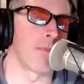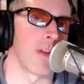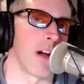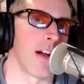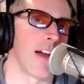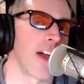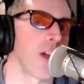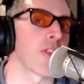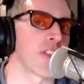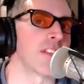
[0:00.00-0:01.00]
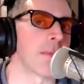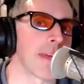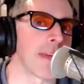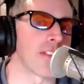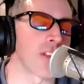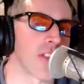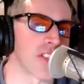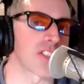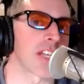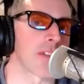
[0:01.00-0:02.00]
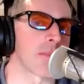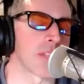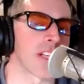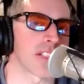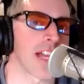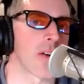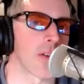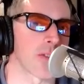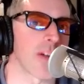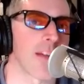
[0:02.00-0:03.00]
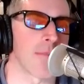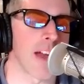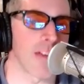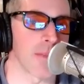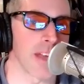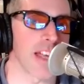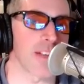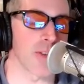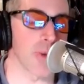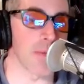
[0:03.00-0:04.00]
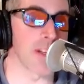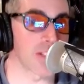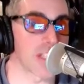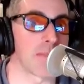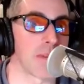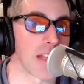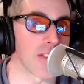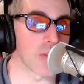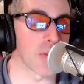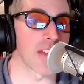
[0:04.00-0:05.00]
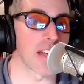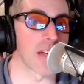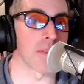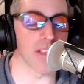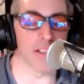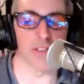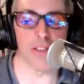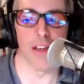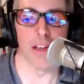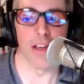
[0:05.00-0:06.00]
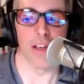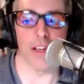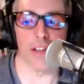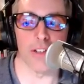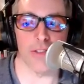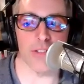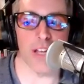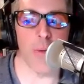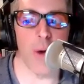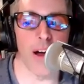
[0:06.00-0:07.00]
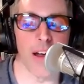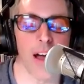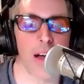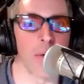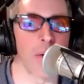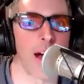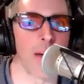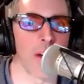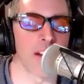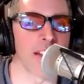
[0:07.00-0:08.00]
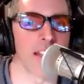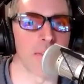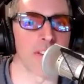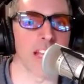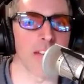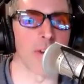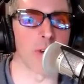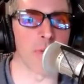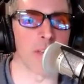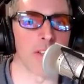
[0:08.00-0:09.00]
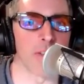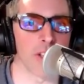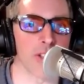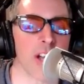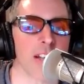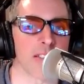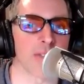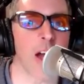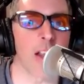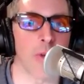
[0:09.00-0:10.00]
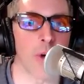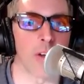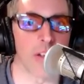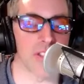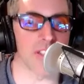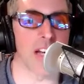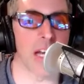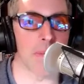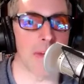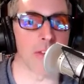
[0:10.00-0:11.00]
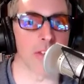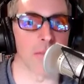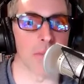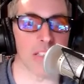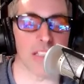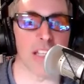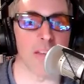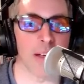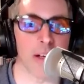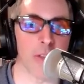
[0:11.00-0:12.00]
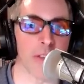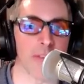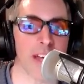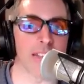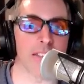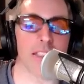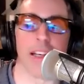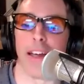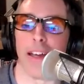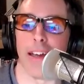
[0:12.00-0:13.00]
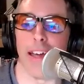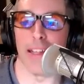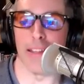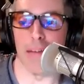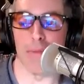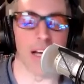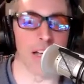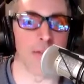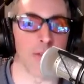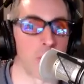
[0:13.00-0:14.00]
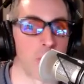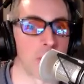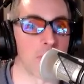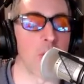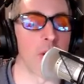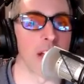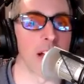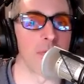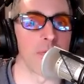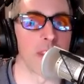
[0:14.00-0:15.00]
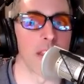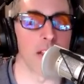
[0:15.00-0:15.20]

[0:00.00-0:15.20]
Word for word: a healthy debate on the seven plus hour drive back from New Hampshire with my ski buddy this weekend, because he couldn't understand why I, I wanted him to take a photo of me doing shots of olive oil on the side of the mountain, because I love my healthy fats, and that my fuel in the morning, because